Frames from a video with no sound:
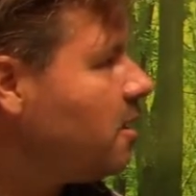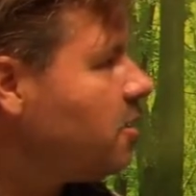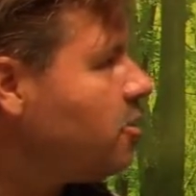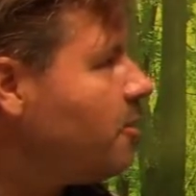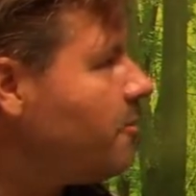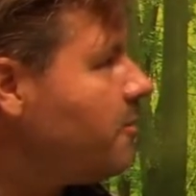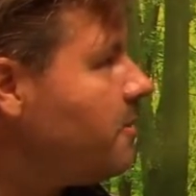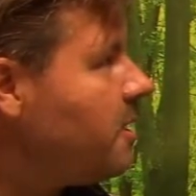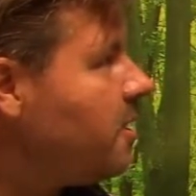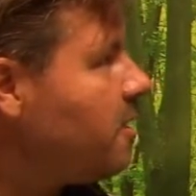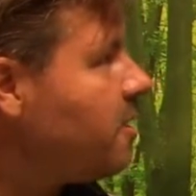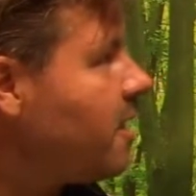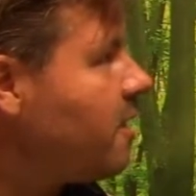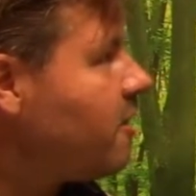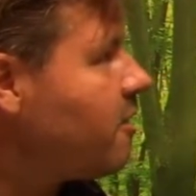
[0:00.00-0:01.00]
Dopamine,
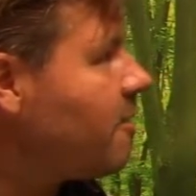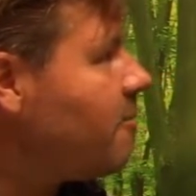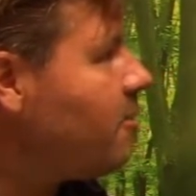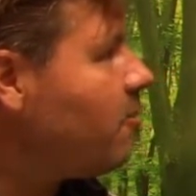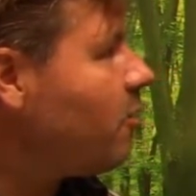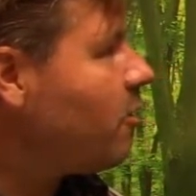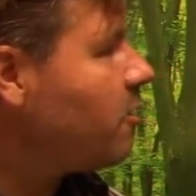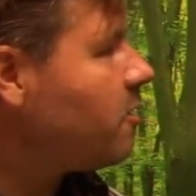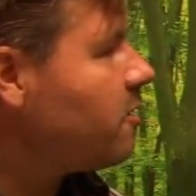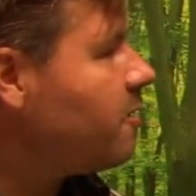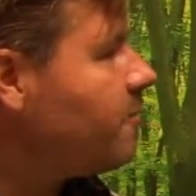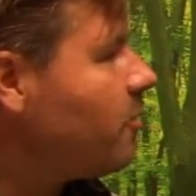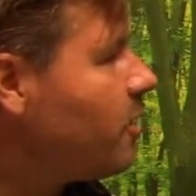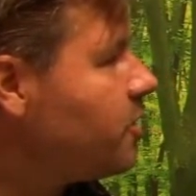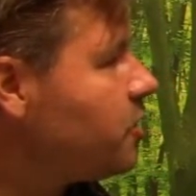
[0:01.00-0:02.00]
it tends to be more with
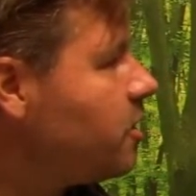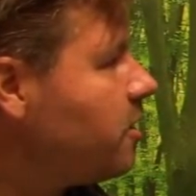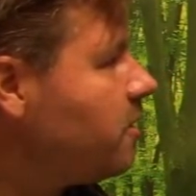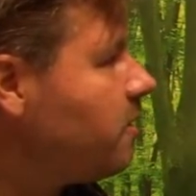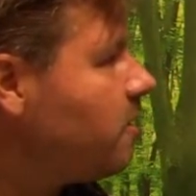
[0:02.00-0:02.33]
depression.